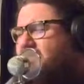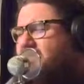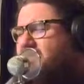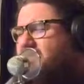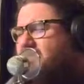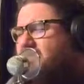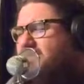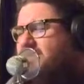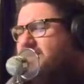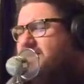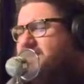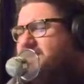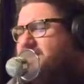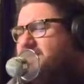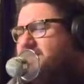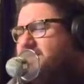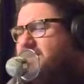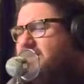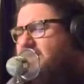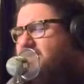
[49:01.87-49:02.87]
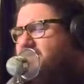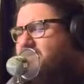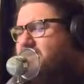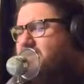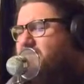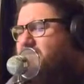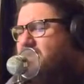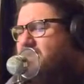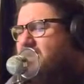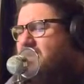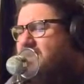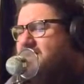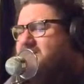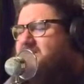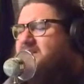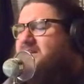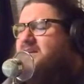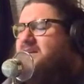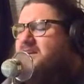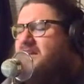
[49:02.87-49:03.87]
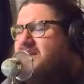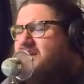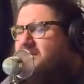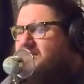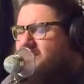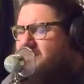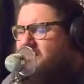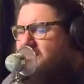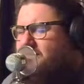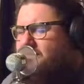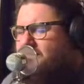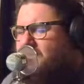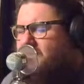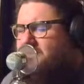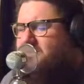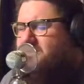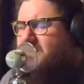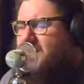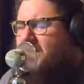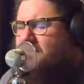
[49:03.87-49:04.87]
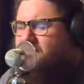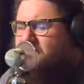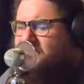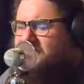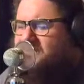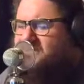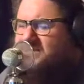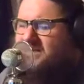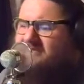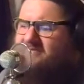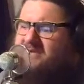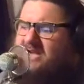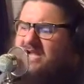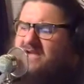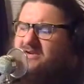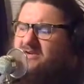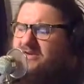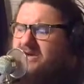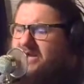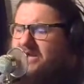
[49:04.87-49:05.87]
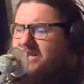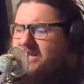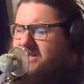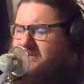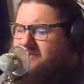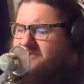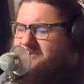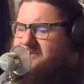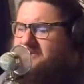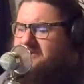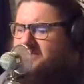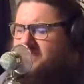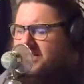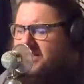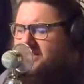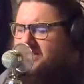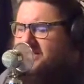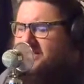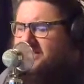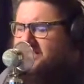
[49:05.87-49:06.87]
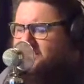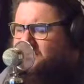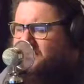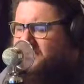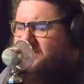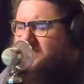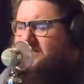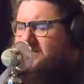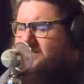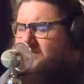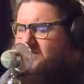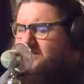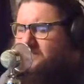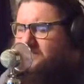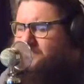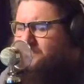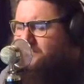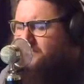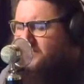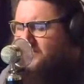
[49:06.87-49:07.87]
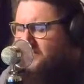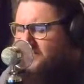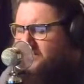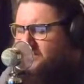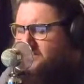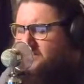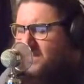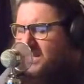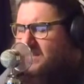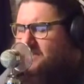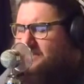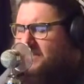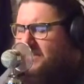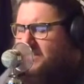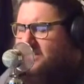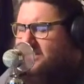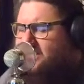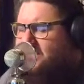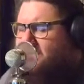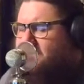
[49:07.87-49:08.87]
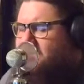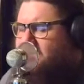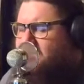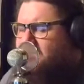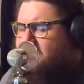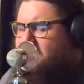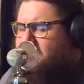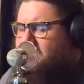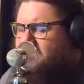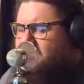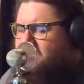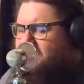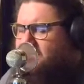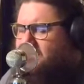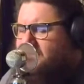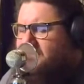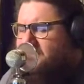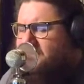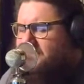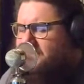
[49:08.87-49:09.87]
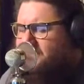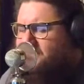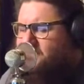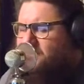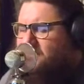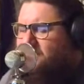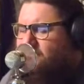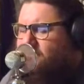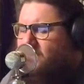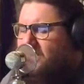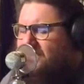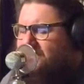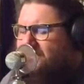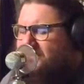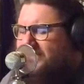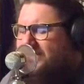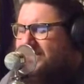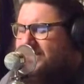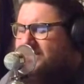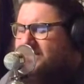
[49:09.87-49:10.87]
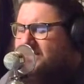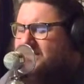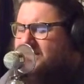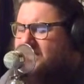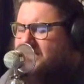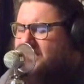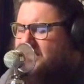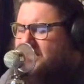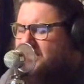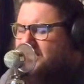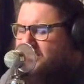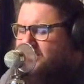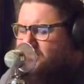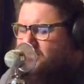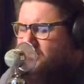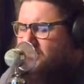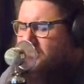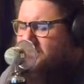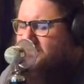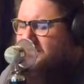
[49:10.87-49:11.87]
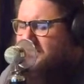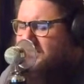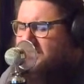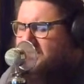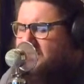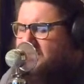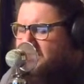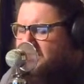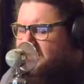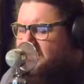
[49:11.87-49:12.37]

as good for content. And the most compliments that I've gotten on any episode lately has been the Scott Mann and his beautiful wife, Lynn, joined me